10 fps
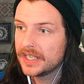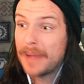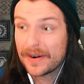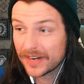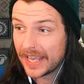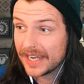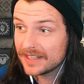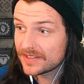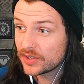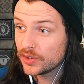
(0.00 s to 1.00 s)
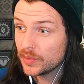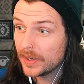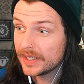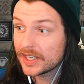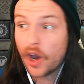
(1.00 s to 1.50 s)
Barricade is a good
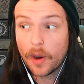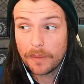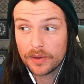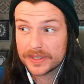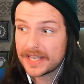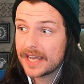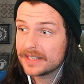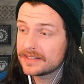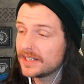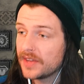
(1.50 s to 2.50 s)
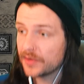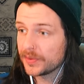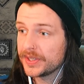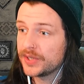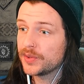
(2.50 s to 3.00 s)
one. Combo Attack is another
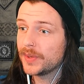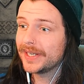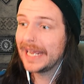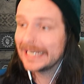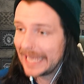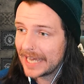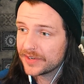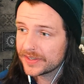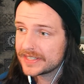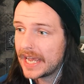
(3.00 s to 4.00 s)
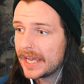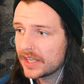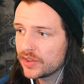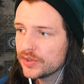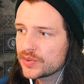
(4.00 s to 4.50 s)
really good one. And Counter Attack.
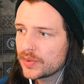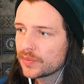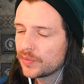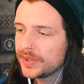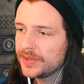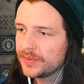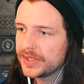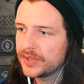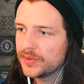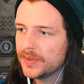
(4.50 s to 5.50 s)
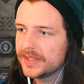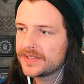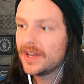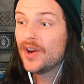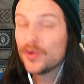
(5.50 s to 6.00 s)
Those are all really, really good ones.